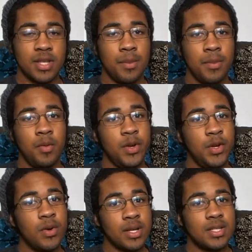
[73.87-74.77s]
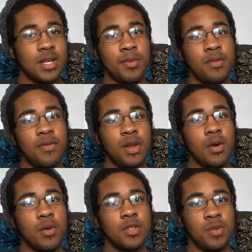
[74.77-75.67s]
I'm going to be doing a separate
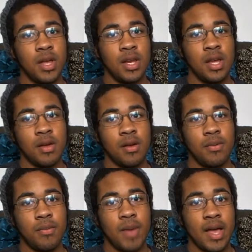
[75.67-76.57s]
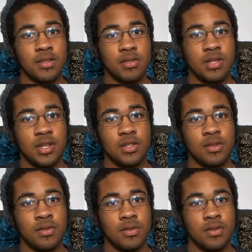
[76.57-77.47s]
video explaining my exaltation